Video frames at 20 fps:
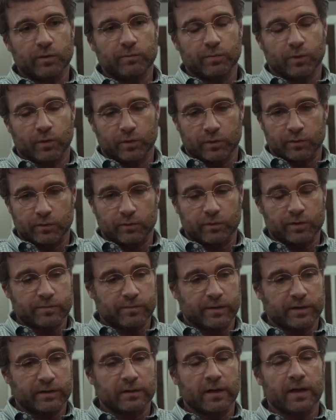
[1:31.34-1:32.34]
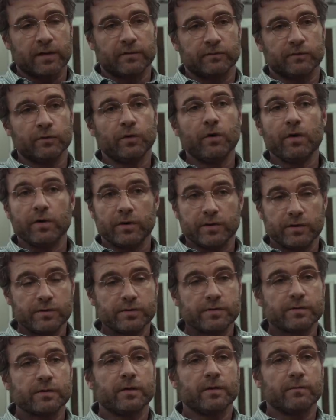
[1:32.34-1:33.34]
a killer when he has to be. A
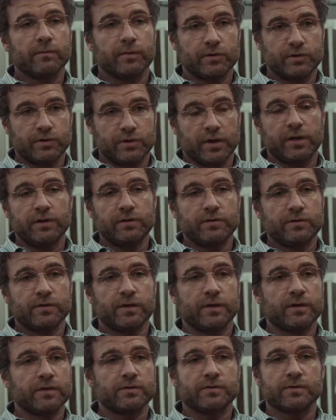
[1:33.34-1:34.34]
killer in the sense that